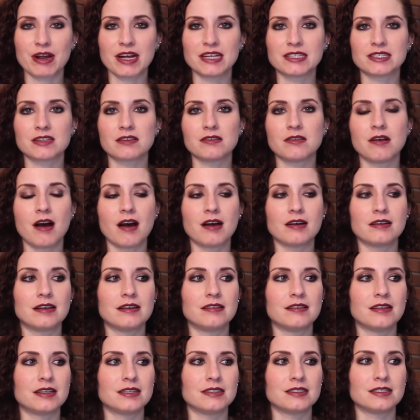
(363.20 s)
rides a lot,
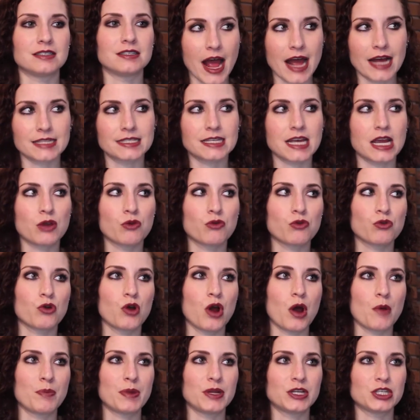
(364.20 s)
and then as I grew
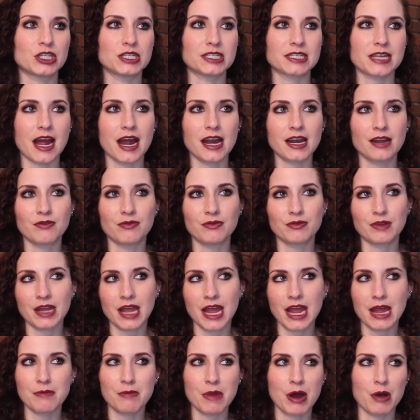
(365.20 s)
up it just kind of
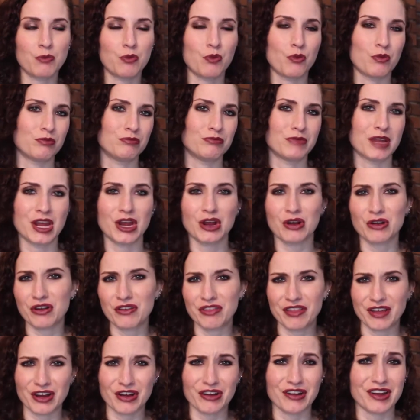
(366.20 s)
came up here
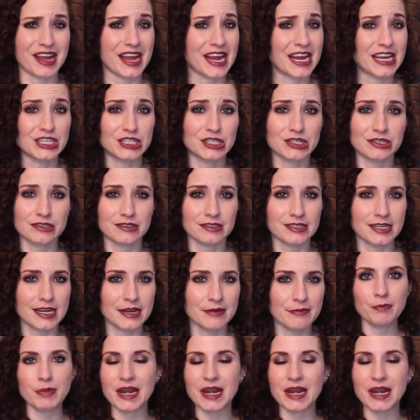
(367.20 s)
and there occasionally.